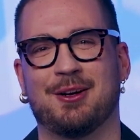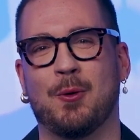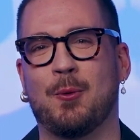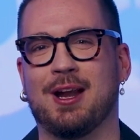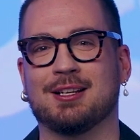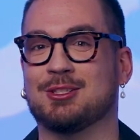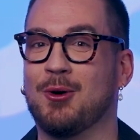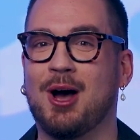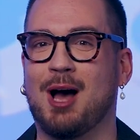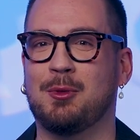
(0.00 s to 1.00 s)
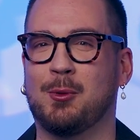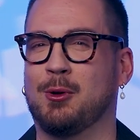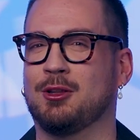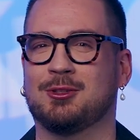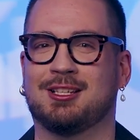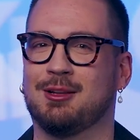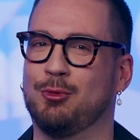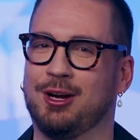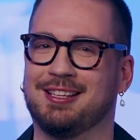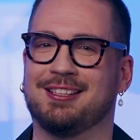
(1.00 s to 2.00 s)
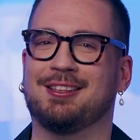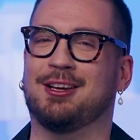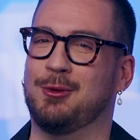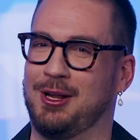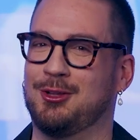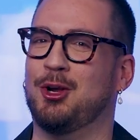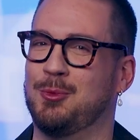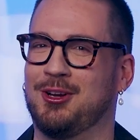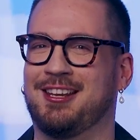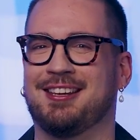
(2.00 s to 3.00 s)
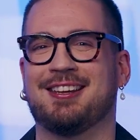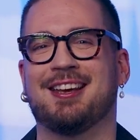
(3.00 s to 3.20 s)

We are so happy we got to celebrate the creator community,